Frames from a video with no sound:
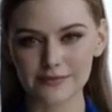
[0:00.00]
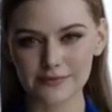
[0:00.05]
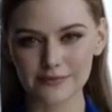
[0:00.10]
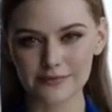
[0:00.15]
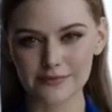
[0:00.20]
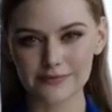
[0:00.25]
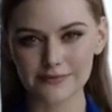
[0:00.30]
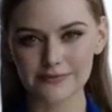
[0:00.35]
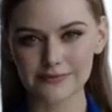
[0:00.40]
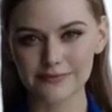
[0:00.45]

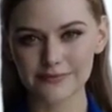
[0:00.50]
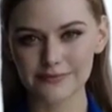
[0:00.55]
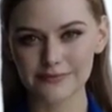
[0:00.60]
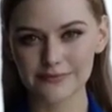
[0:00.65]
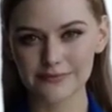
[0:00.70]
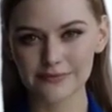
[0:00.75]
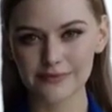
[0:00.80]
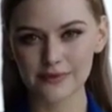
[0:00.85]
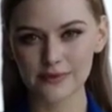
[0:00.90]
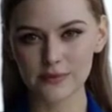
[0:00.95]

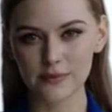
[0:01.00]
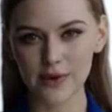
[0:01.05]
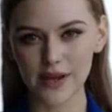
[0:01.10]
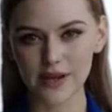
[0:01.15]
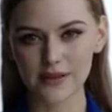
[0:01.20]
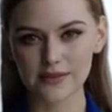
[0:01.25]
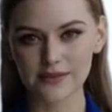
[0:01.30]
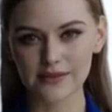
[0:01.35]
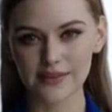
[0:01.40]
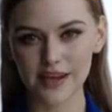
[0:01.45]
However, it's
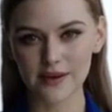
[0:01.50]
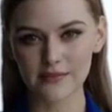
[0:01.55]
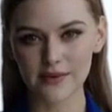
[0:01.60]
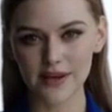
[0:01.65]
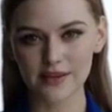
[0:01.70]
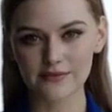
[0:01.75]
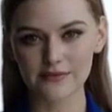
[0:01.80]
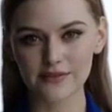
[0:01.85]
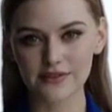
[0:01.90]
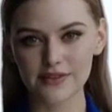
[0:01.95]
important to
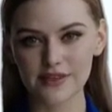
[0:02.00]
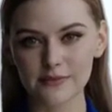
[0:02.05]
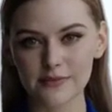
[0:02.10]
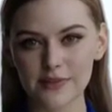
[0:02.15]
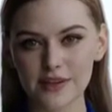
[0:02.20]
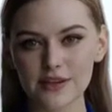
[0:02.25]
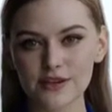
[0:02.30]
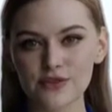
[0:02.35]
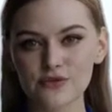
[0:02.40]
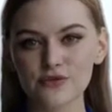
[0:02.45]
acknowledge the
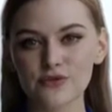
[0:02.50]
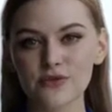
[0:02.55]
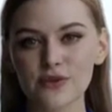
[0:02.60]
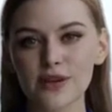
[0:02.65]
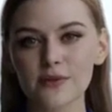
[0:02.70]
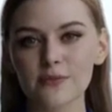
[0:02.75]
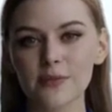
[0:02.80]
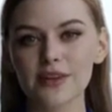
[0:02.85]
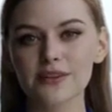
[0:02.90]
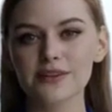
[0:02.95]

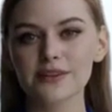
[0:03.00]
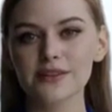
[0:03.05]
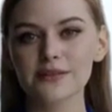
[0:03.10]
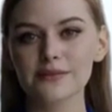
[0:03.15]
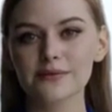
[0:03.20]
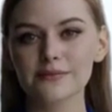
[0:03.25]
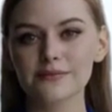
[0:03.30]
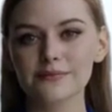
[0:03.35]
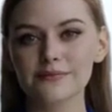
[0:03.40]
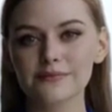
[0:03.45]
limitations of
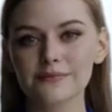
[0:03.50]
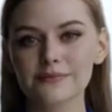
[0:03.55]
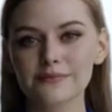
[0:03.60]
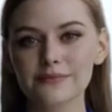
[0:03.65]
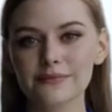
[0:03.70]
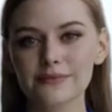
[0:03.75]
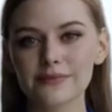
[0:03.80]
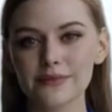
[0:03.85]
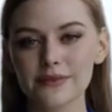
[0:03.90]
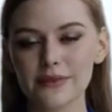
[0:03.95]
AI.
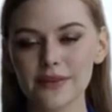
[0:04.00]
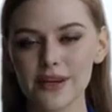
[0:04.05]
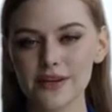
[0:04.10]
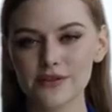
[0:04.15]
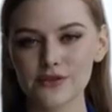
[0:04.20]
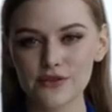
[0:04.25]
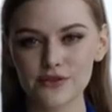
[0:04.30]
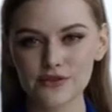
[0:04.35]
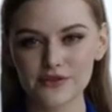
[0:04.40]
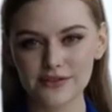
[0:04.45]

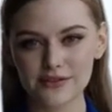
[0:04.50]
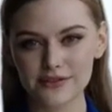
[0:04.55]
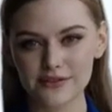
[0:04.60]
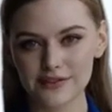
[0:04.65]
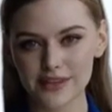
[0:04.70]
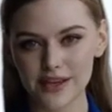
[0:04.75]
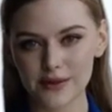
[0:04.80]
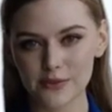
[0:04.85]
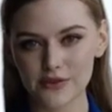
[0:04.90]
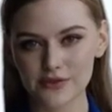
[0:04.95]
While
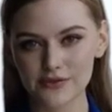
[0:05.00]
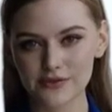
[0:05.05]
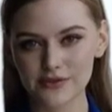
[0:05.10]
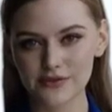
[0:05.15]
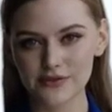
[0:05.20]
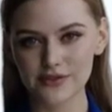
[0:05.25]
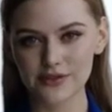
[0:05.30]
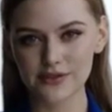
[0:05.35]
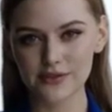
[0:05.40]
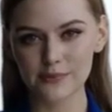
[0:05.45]
transformer-based
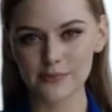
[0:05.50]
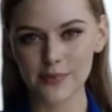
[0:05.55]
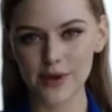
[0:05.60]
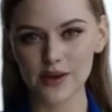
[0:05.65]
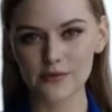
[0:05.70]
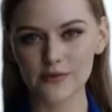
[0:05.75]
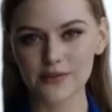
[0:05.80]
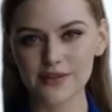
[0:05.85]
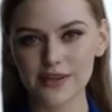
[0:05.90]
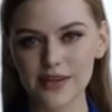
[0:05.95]
models
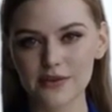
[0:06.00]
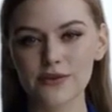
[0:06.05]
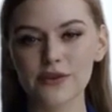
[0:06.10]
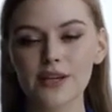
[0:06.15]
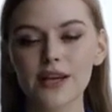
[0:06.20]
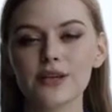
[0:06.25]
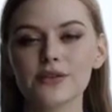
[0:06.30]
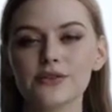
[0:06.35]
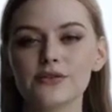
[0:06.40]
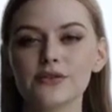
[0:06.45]
have shown
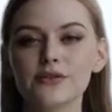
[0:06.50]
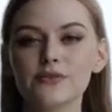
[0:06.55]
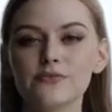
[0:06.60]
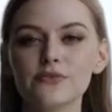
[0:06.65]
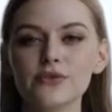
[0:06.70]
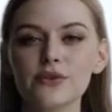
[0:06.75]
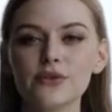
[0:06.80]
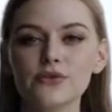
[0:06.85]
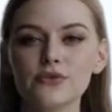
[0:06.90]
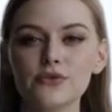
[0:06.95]
great
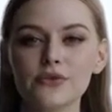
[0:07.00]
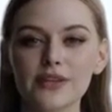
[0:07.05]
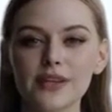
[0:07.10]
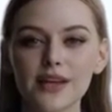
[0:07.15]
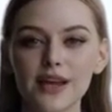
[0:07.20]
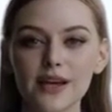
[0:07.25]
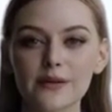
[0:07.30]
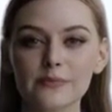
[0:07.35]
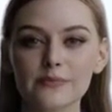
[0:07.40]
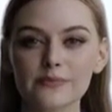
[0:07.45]
promise, they
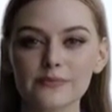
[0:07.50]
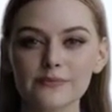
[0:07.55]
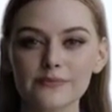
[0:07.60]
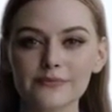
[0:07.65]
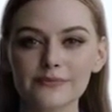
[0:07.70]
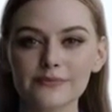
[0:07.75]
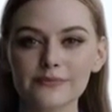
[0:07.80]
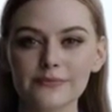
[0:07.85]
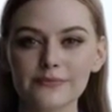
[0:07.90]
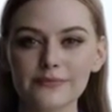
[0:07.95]
still have their
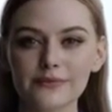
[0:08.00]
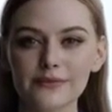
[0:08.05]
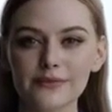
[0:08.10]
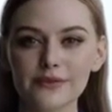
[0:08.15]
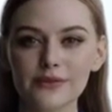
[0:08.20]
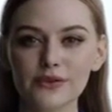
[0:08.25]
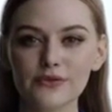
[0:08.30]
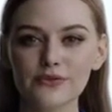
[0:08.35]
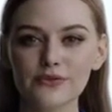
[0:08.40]
challenges.